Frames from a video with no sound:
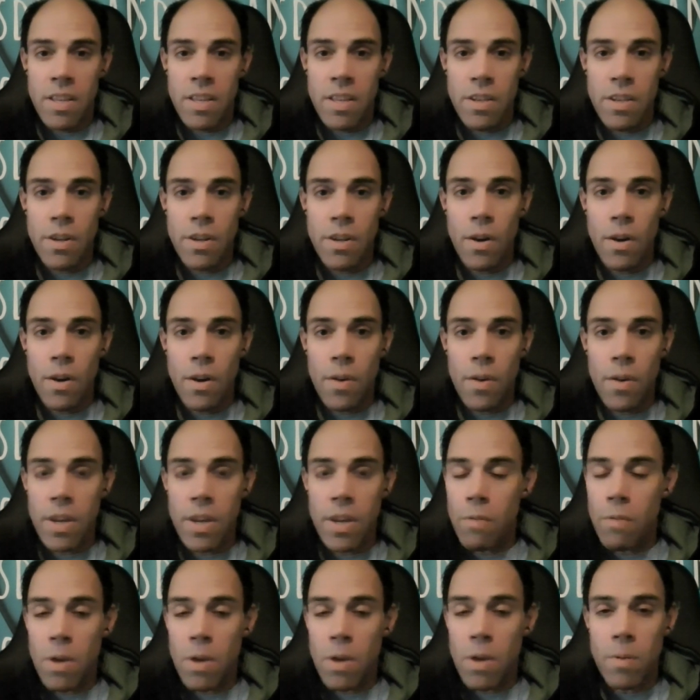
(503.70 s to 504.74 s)

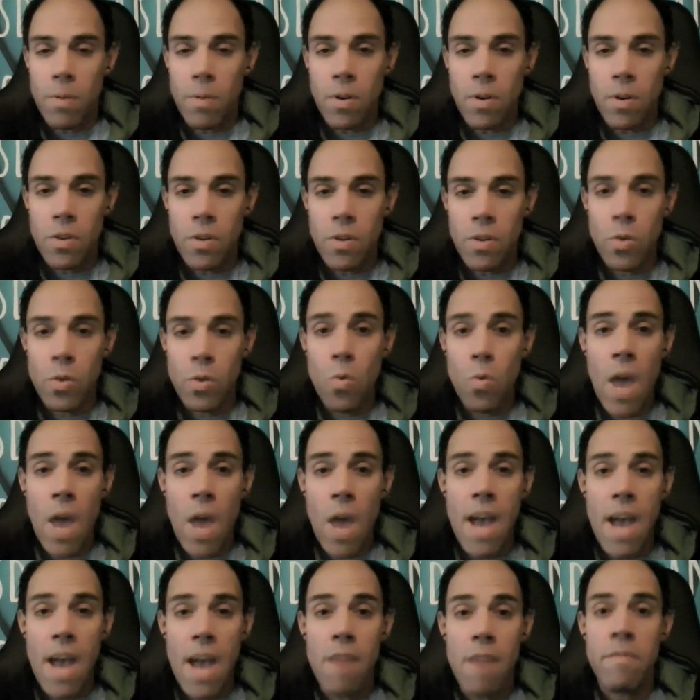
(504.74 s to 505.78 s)
incredible. You
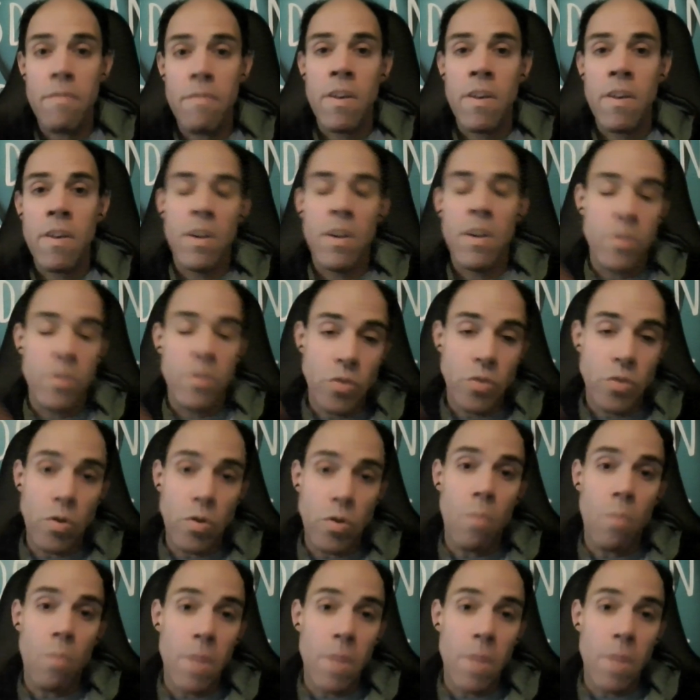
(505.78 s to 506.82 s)
have
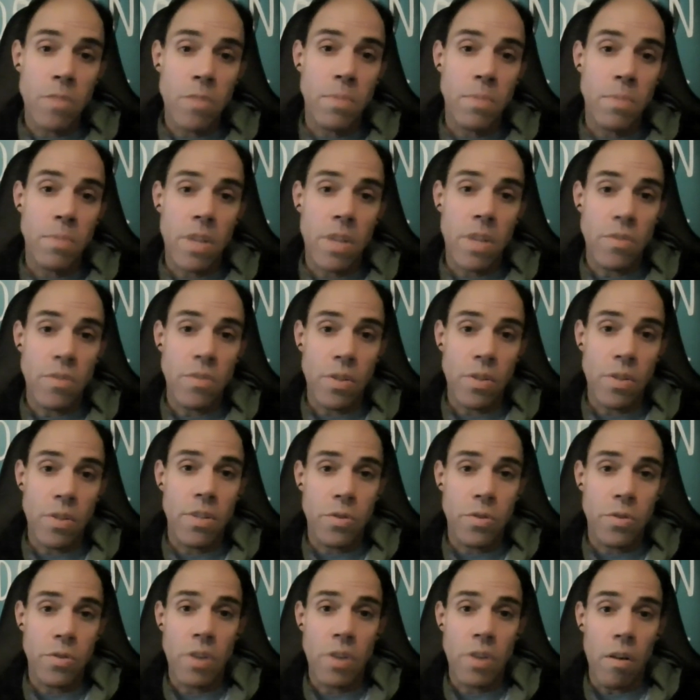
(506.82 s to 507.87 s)
so much potential in
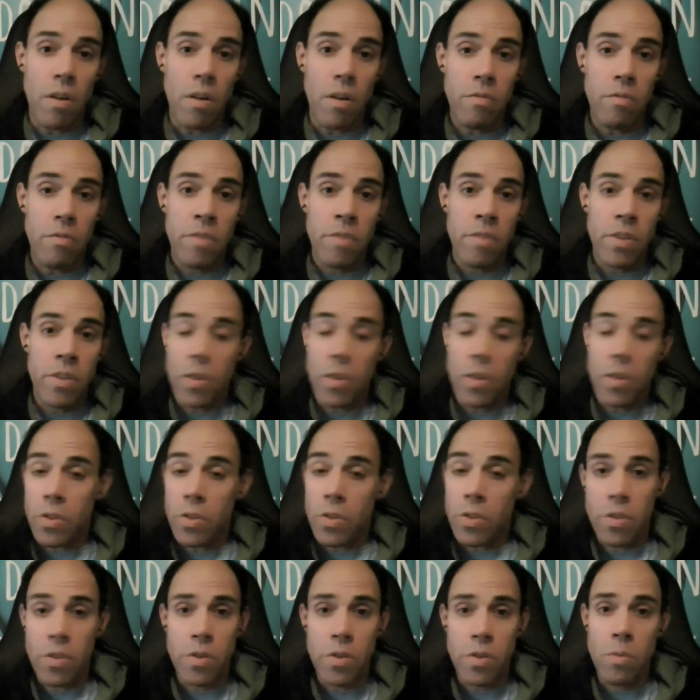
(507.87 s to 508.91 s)
yourself. The
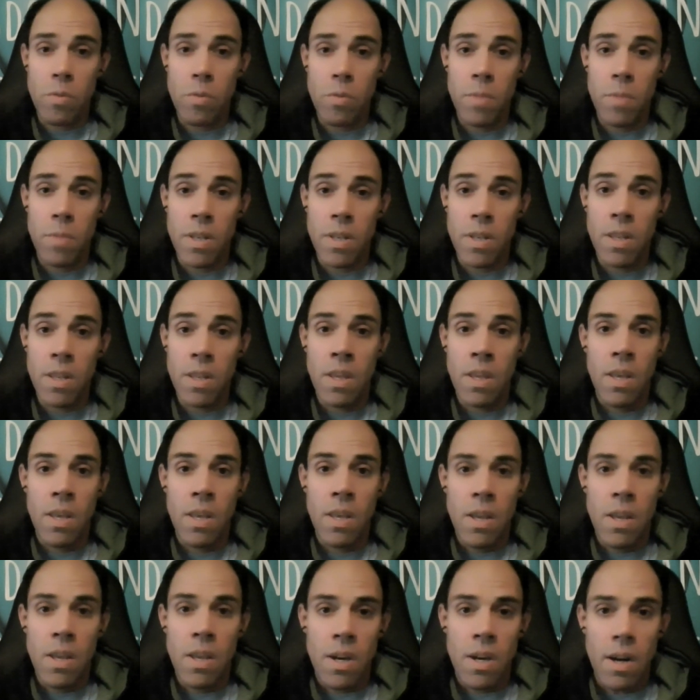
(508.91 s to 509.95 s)
human
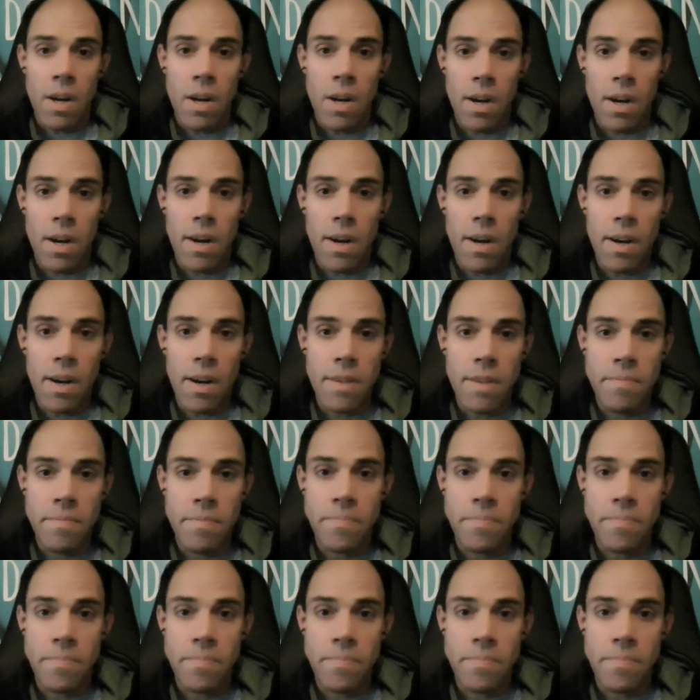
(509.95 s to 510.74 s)
uh,